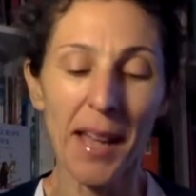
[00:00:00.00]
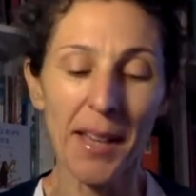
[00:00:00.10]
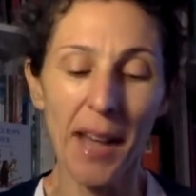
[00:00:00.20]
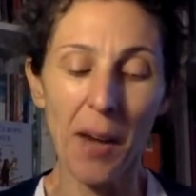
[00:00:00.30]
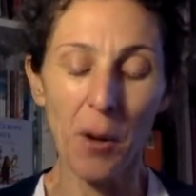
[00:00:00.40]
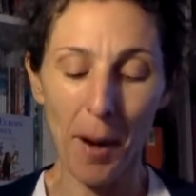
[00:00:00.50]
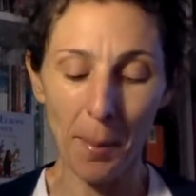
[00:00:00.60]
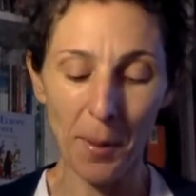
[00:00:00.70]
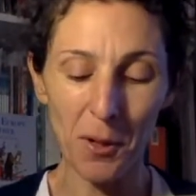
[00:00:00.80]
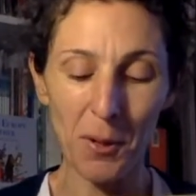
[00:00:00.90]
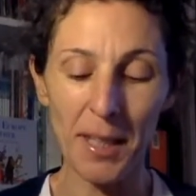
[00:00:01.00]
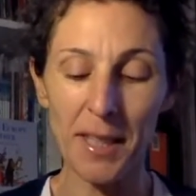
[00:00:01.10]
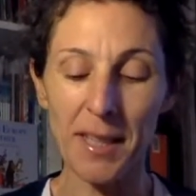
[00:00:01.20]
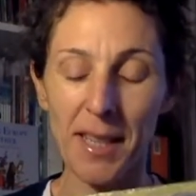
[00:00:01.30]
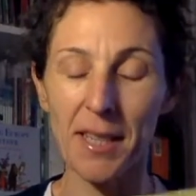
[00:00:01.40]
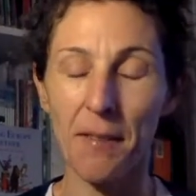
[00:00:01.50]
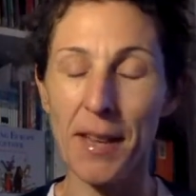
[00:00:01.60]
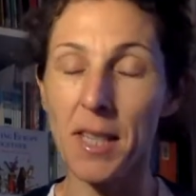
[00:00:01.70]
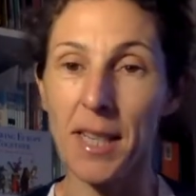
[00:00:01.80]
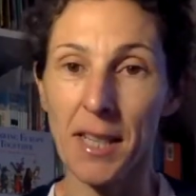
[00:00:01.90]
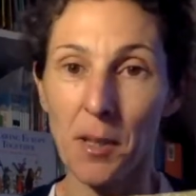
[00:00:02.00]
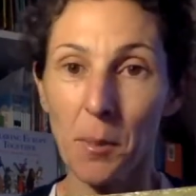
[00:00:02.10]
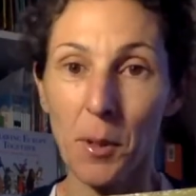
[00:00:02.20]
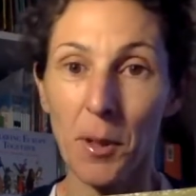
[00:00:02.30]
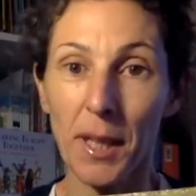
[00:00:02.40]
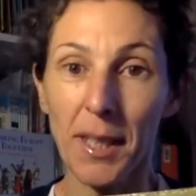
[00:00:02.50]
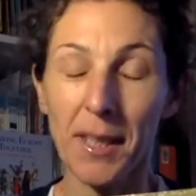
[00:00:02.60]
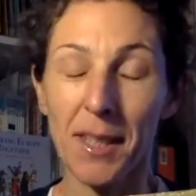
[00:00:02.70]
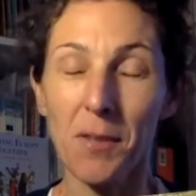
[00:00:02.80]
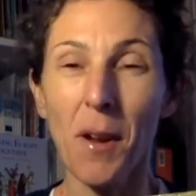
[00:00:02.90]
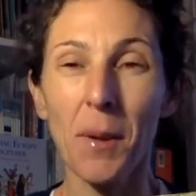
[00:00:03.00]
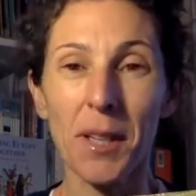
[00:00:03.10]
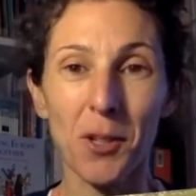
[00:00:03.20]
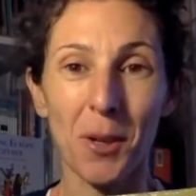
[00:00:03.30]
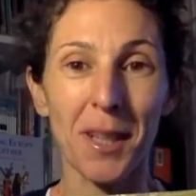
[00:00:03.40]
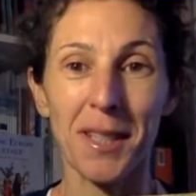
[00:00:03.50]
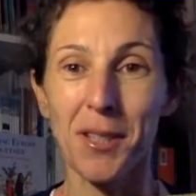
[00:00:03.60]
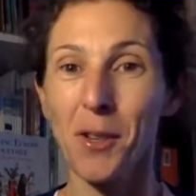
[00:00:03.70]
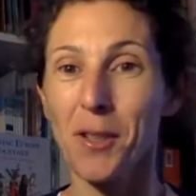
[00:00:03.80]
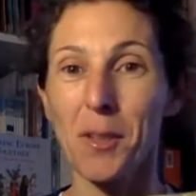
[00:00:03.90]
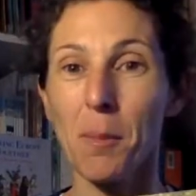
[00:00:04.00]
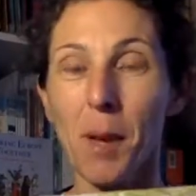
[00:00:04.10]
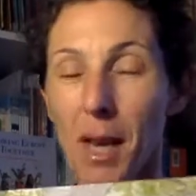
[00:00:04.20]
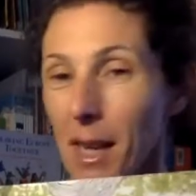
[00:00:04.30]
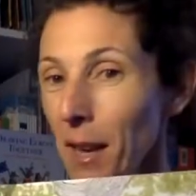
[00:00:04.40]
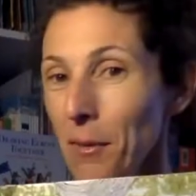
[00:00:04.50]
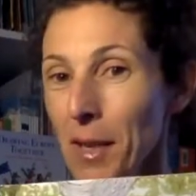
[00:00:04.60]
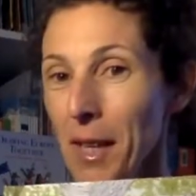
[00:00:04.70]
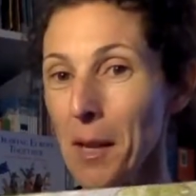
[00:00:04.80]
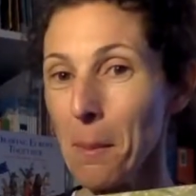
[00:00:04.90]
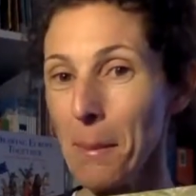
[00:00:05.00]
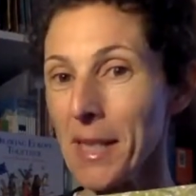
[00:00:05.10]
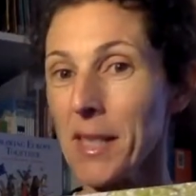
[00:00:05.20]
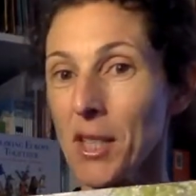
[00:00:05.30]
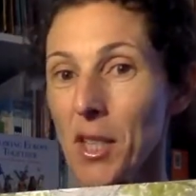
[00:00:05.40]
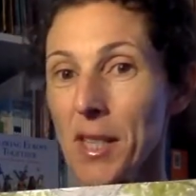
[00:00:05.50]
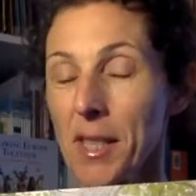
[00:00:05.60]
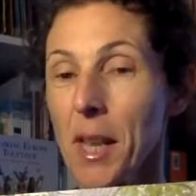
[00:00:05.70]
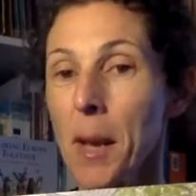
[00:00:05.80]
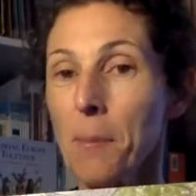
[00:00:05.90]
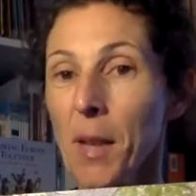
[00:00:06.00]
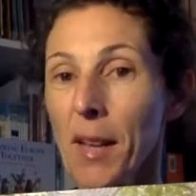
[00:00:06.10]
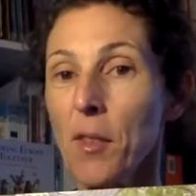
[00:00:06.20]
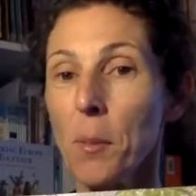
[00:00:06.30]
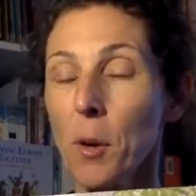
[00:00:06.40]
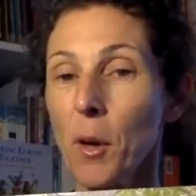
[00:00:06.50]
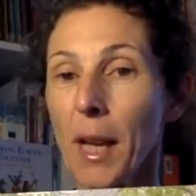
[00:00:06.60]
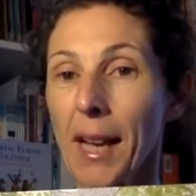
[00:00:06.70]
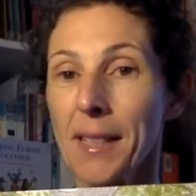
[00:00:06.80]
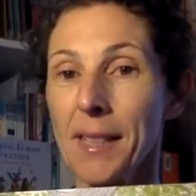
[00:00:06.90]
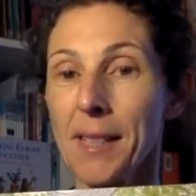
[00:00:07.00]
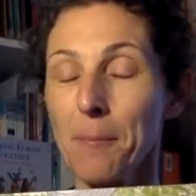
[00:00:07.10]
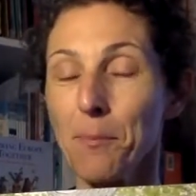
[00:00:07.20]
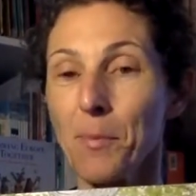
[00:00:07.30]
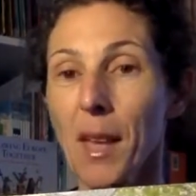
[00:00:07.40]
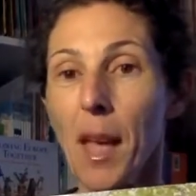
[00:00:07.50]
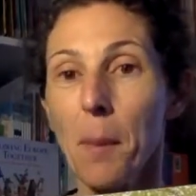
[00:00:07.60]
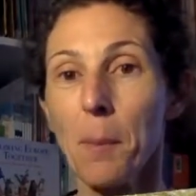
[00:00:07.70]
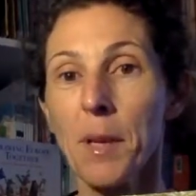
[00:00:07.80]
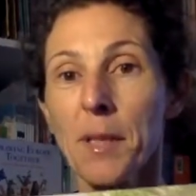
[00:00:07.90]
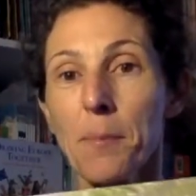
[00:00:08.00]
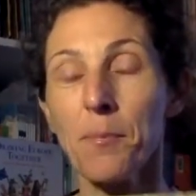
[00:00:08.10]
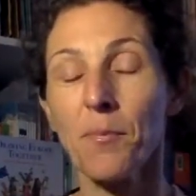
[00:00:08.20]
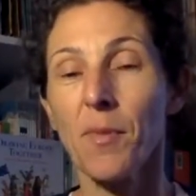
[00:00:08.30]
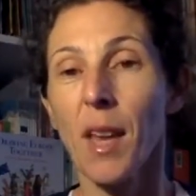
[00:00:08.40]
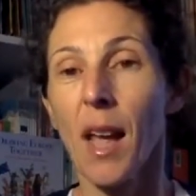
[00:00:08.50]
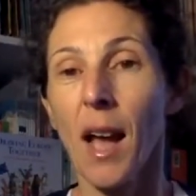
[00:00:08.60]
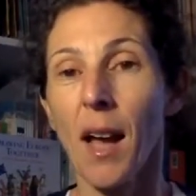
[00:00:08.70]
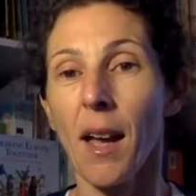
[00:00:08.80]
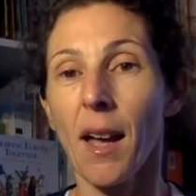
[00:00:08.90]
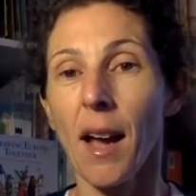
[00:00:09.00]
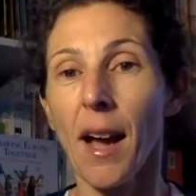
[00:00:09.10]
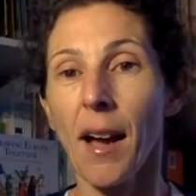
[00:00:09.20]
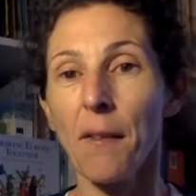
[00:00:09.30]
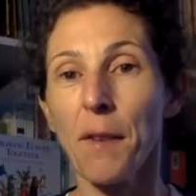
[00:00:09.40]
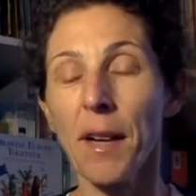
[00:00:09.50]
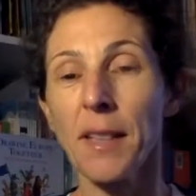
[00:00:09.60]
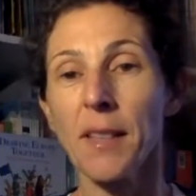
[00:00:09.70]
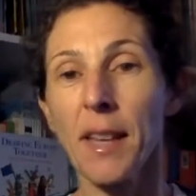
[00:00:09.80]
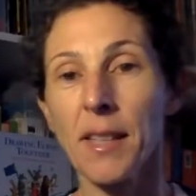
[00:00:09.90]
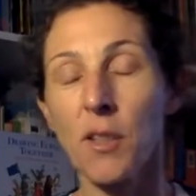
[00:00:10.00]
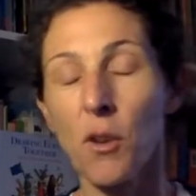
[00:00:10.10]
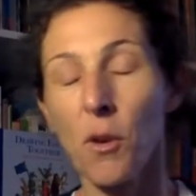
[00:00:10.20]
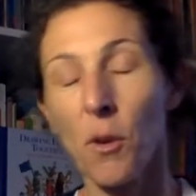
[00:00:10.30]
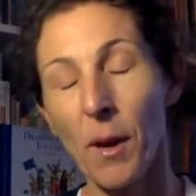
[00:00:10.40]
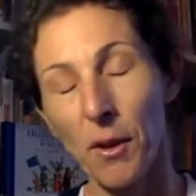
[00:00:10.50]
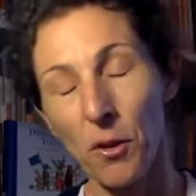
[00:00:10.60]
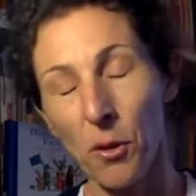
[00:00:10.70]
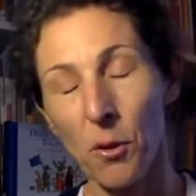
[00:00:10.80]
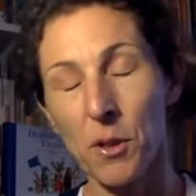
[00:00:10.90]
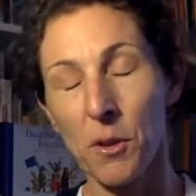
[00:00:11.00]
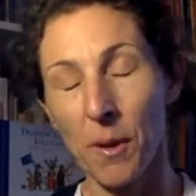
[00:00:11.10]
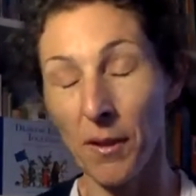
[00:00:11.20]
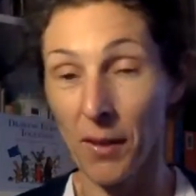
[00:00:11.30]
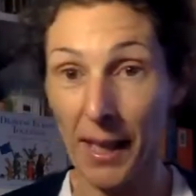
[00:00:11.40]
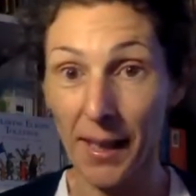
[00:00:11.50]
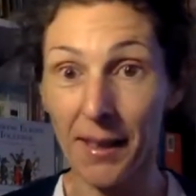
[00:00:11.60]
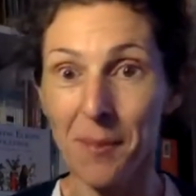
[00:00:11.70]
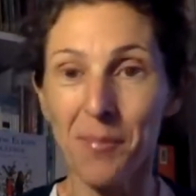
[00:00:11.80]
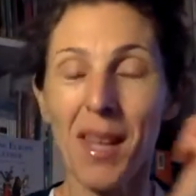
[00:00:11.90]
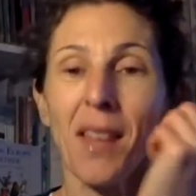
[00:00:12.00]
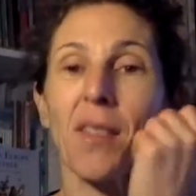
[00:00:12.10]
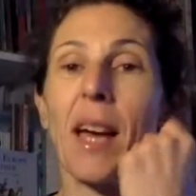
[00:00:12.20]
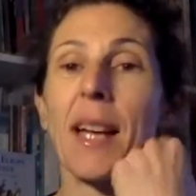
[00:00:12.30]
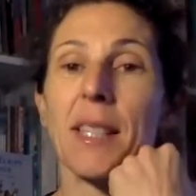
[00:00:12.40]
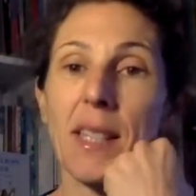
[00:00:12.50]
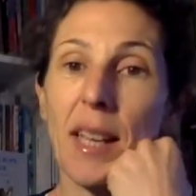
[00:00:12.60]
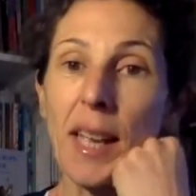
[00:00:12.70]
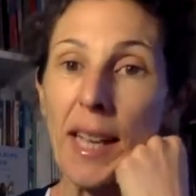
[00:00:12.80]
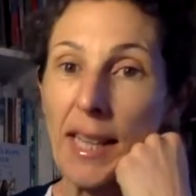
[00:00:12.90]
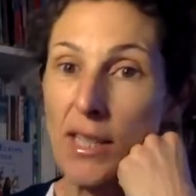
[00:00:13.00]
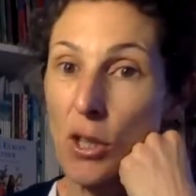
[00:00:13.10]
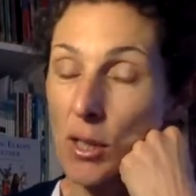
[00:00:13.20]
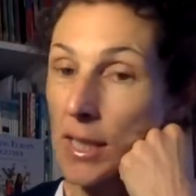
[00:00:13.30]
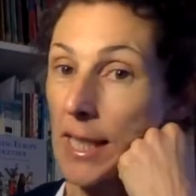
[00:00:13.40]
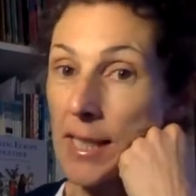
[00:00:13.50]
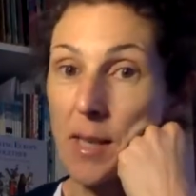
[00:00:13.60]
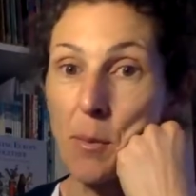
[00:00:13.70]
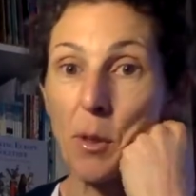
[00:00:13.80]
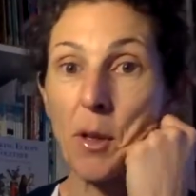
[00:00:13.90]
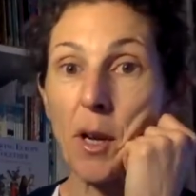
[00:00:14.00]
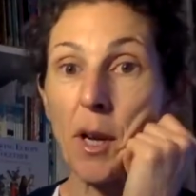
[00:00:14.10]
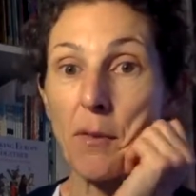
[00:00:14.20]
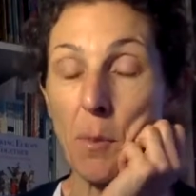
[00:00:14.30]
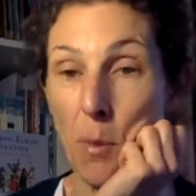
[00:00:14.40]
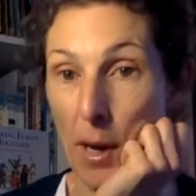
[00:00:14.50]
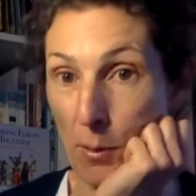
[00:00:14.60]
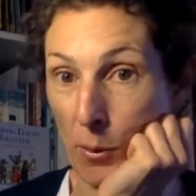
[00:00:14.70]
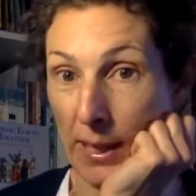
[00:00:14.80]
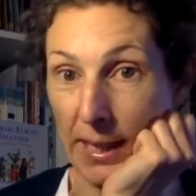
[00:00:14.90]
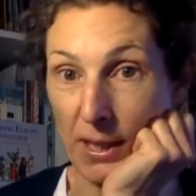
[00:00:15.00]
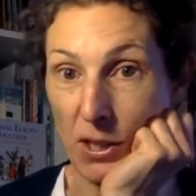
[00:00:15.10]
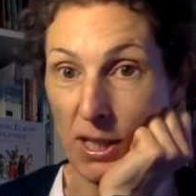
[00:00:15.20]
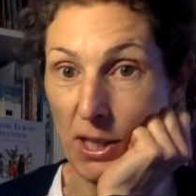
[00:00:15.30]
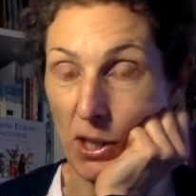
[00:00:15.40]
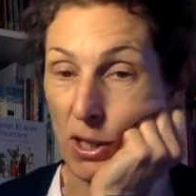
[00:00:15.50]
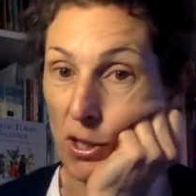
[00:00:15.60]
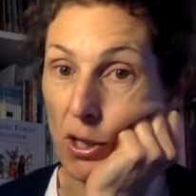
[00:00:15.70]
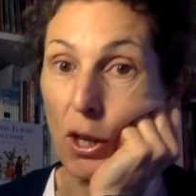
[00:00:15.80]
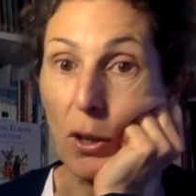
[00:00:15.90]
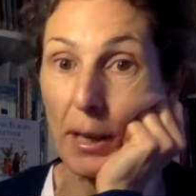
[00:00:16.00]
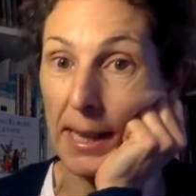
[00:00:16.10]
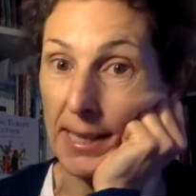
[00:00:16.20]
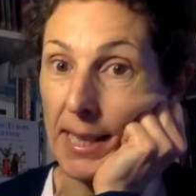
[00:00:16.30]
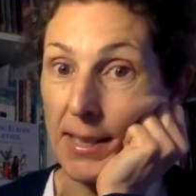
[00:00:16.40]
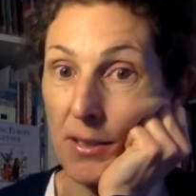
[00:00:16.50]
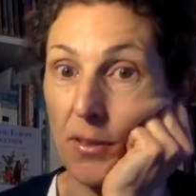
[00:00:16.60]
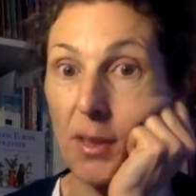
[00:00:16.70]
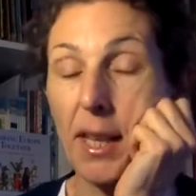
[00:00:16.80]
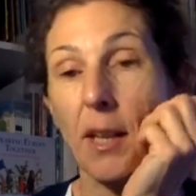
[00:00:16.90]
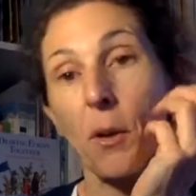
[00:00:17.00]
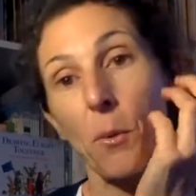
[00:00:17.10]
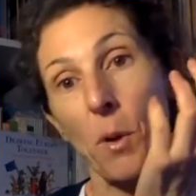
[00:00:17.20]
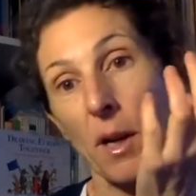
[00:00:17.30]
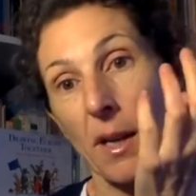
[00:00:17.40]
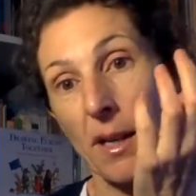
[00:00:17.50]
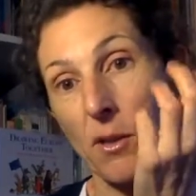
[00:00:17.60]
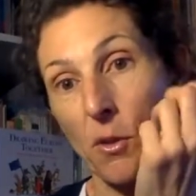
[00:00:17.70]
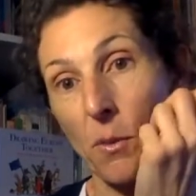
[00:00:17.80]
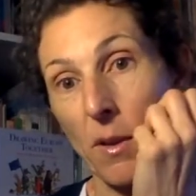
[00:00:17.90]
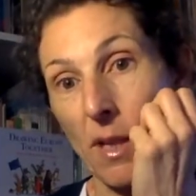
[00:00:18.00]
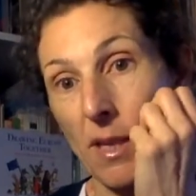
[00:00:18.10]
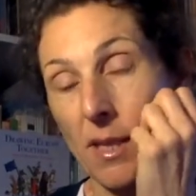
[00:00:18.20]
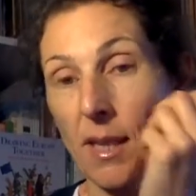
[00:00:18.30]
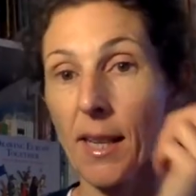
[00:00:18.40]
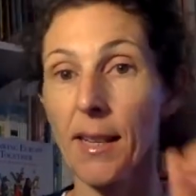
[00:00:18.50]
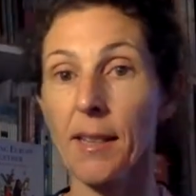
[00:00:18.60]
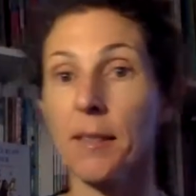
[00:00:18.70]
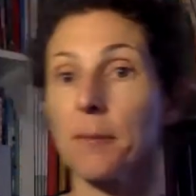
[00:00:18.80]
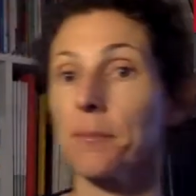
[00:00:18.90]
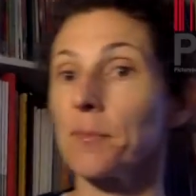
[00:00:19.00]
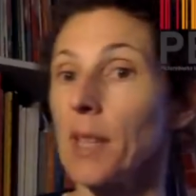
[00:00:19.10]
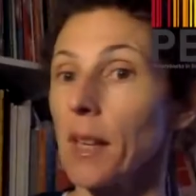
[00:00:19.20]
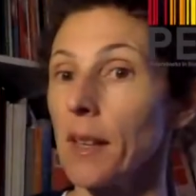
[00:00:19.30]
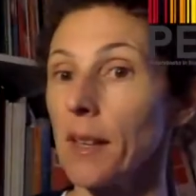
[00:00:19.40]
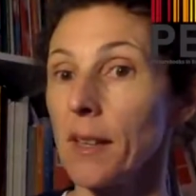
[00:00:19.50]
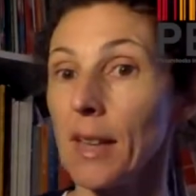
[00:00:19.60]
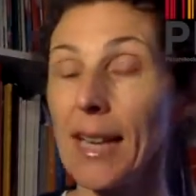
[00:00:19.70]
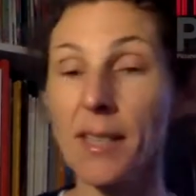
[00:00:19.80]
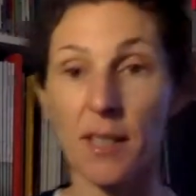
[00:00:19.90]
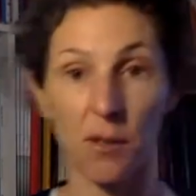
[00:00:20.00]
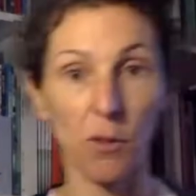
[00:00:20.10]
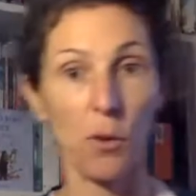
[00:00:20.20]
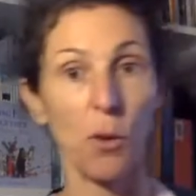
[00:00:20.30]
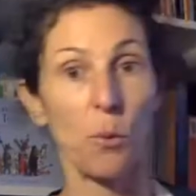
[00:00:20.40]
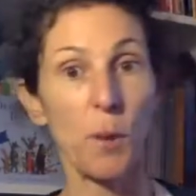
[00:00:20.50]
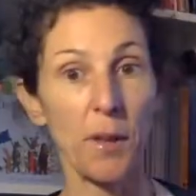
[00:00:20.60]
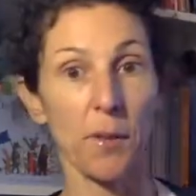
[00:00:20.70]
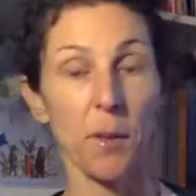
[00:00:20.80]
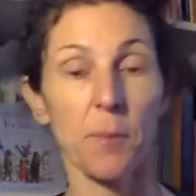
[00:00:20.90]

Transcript: Now, Grandpa Green is a fascinating book. It's very intricate. It's got some lovely messages in the book, but I find that, or I thought, or I think that it's not an easy book for primary English teachers to look at and to think, what can I do with this in the lesson or with